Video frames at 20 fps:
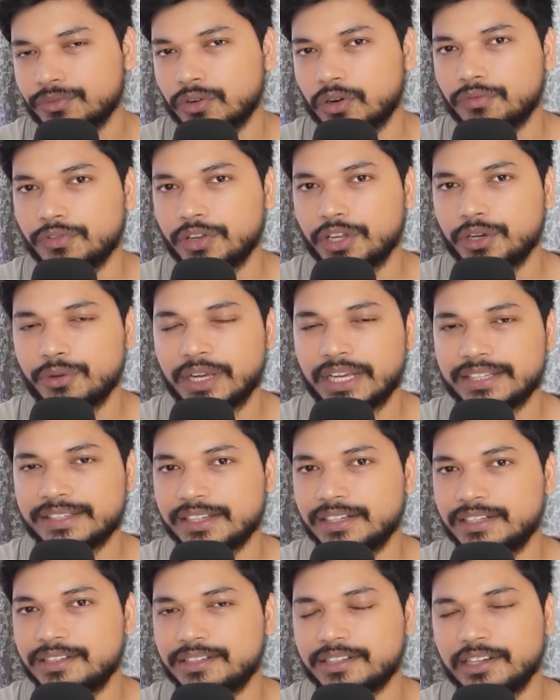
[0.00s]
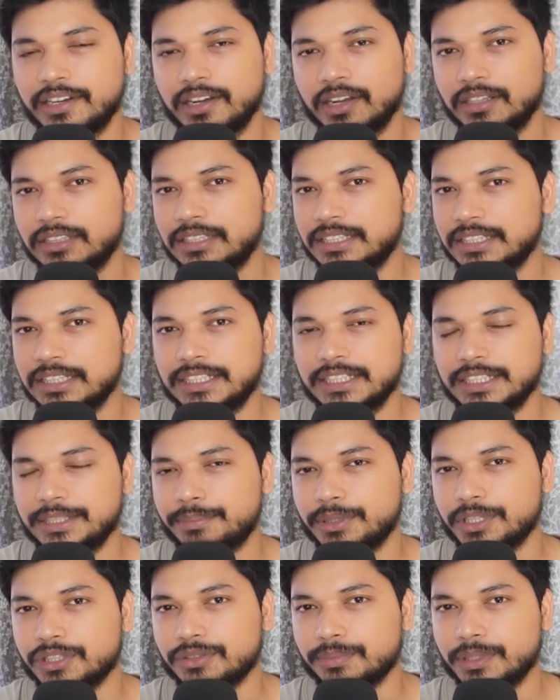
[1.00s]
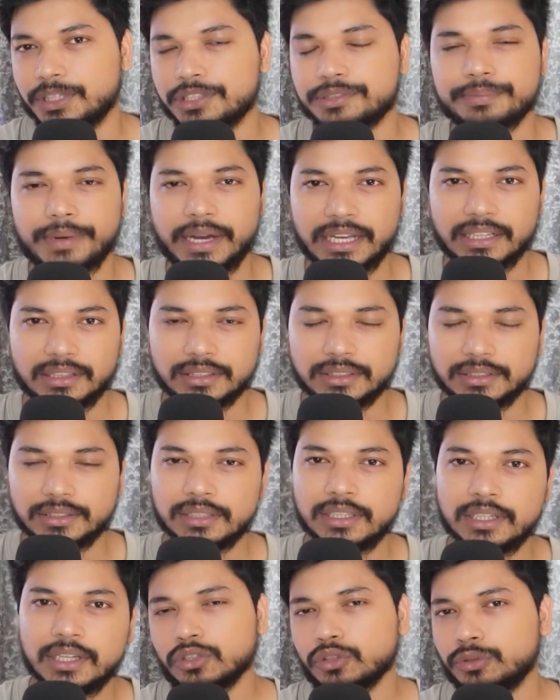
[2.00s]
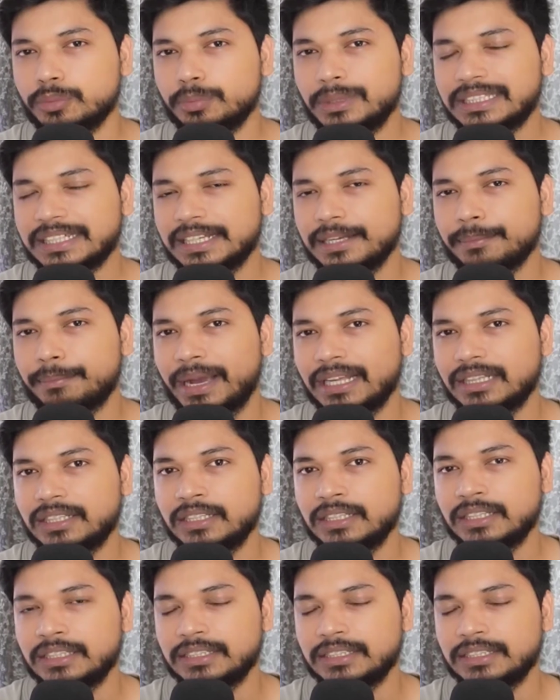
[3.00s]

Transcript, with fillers: from where you guys can easily learn c c++ python so basically python